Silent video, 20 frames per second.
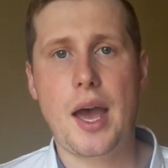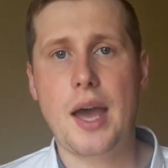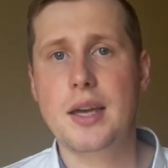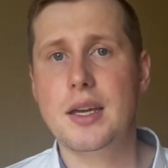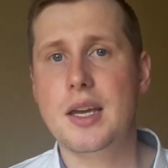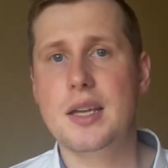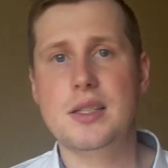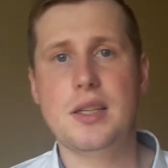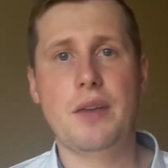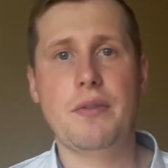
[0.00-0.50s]
I
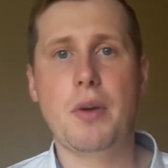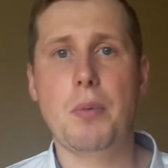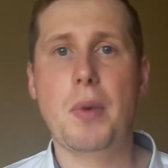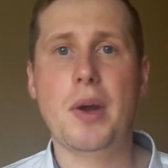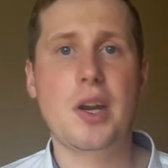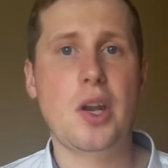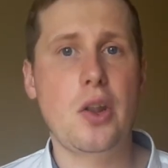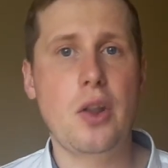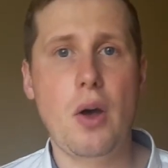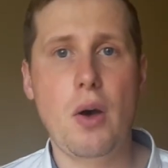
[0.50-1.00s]
guess
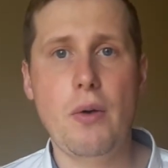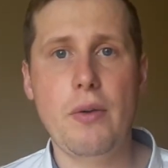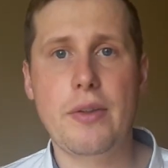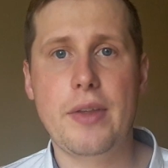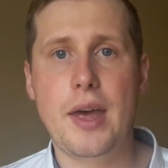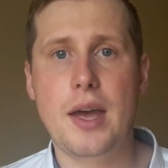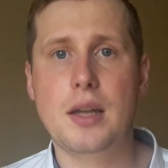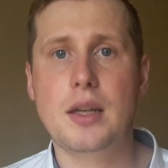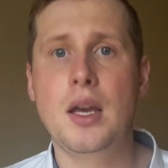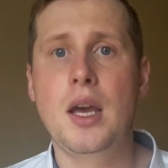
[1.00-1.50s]
everybody know
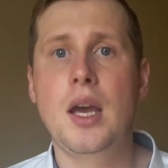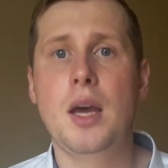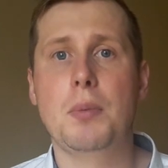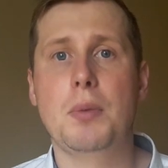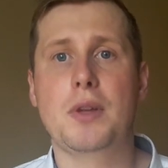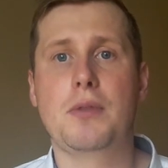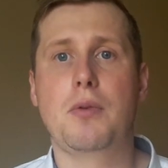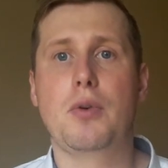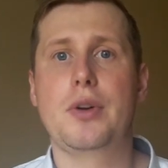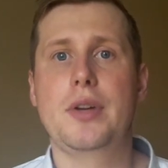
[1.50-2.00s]
that,
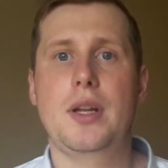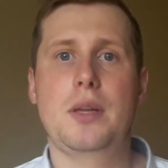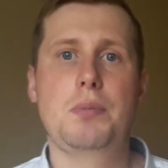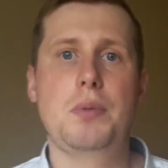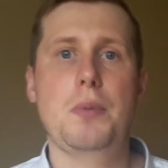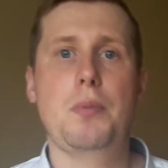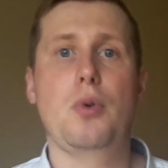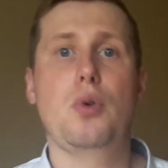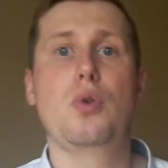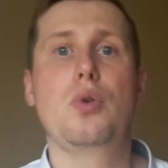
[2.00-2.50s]
but for that
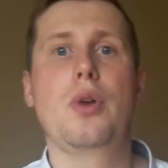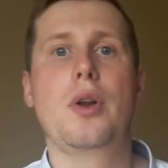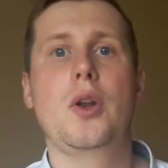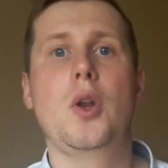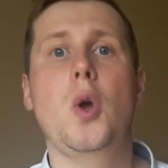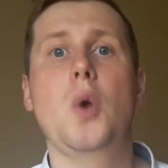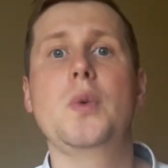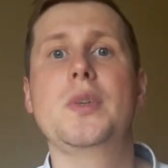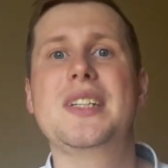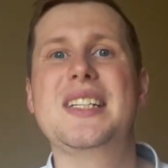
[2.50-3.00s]
people who don't
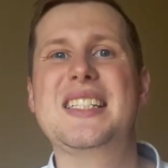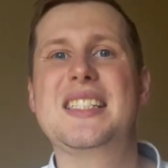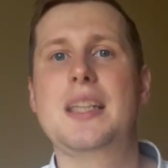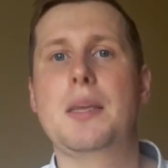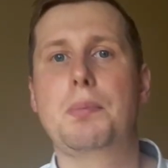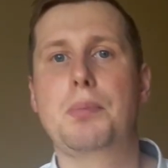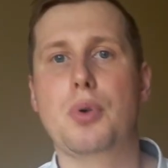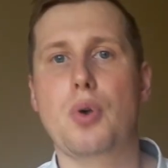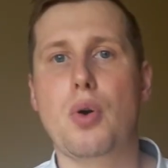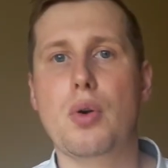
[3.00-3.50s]
know, this is the
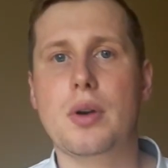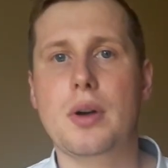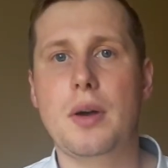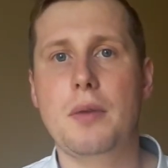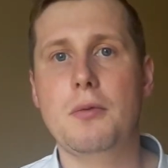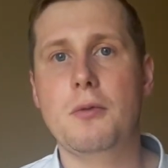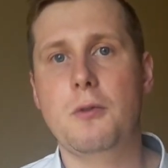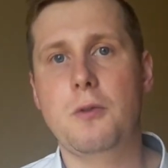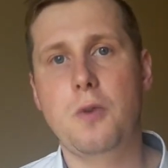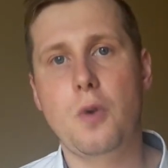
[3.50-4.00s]

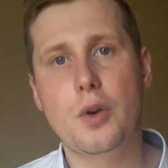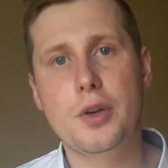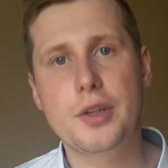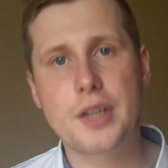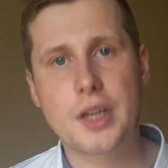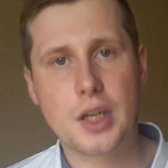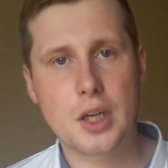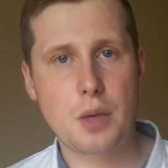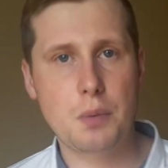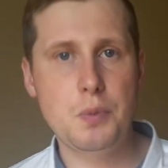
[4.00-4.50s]
program for the
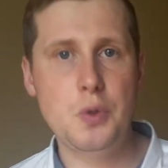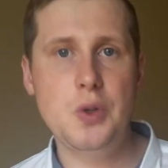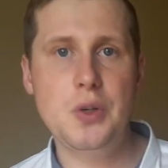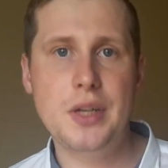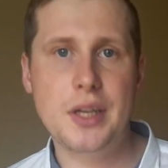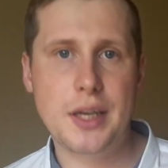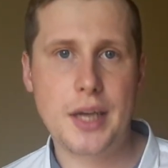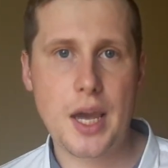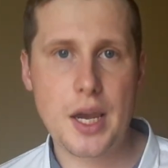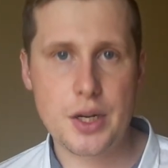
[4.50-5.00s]

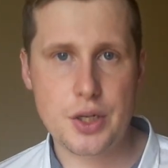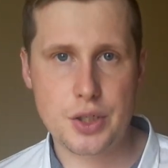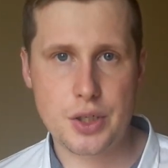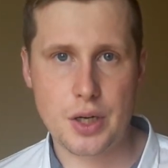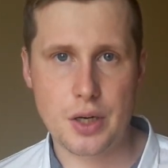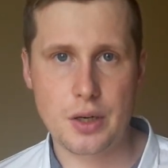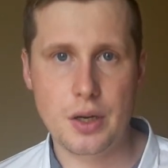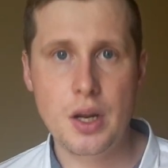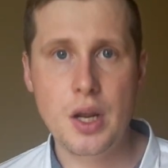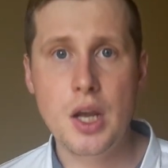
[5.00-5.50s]

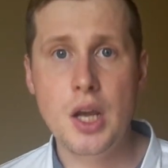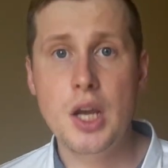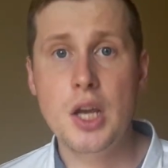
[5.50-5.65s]
communication.